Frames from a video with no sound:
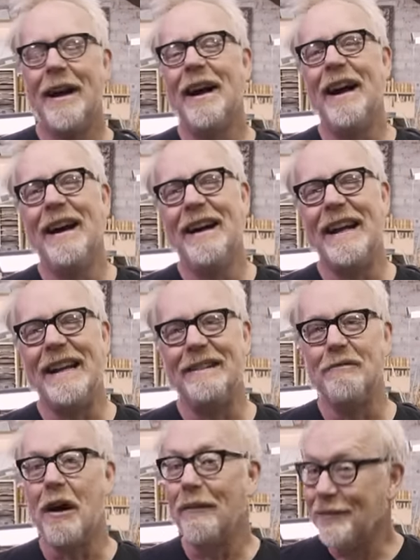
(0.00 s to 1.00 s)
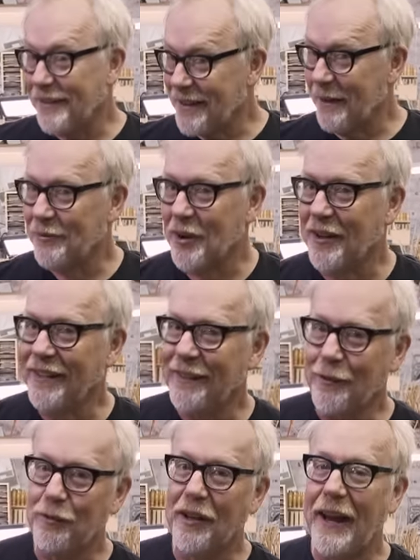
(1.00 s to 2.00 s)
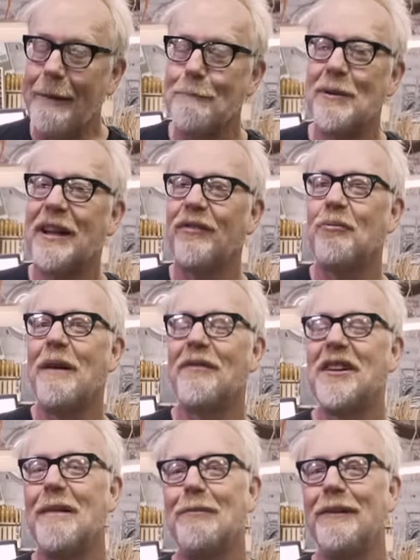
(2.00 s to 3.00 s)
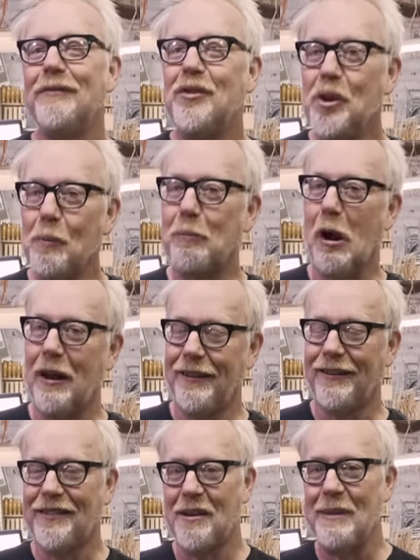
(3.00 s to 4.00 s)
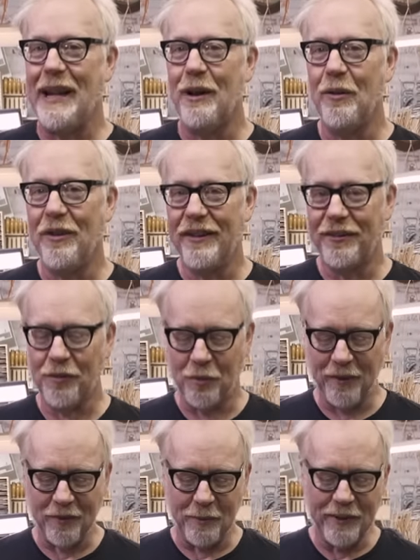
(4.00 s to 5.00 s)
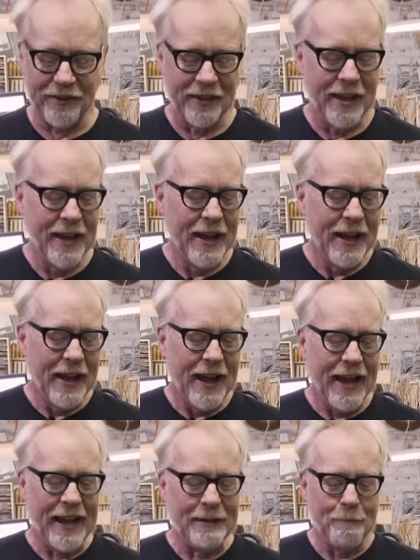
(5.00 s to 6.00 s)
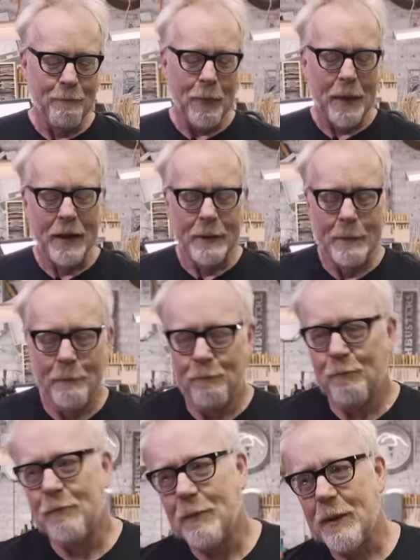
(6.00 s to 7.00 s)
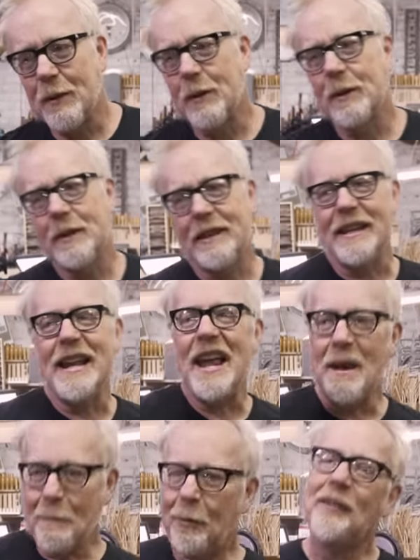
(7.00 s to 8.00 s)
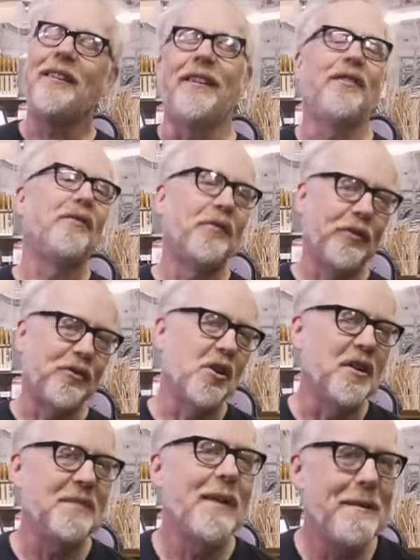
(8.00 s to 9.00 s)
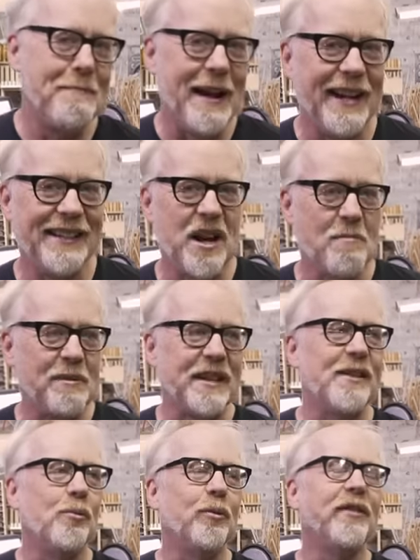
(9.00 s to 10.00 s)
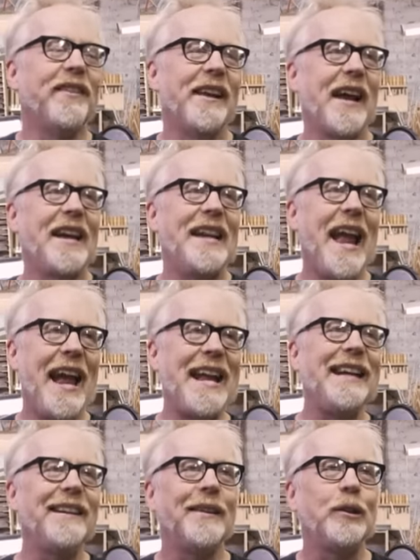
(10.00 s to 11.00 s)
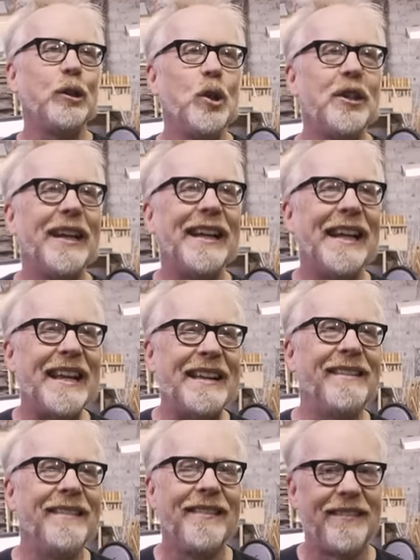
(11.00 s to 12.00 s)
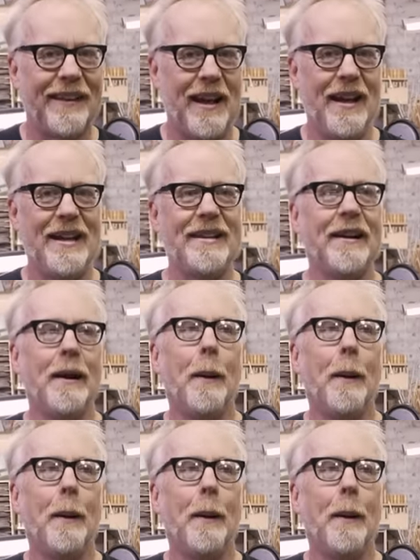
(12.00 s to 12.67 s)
Uh, and obviously I'm talking to you today because we have a couple of new products coming out this Christmas. And the impetus for starting my bag company was that I hate looking inside